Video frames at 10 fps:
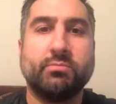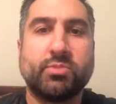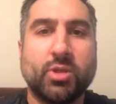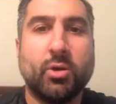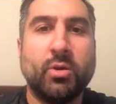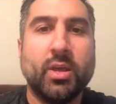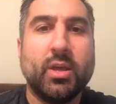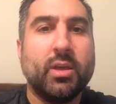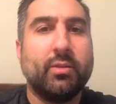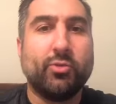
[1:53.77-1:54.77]
So
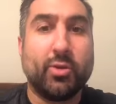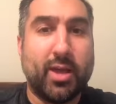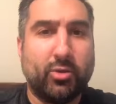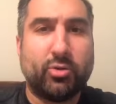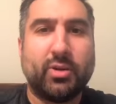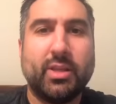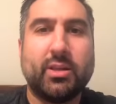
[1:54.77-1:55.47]
if you're an elderly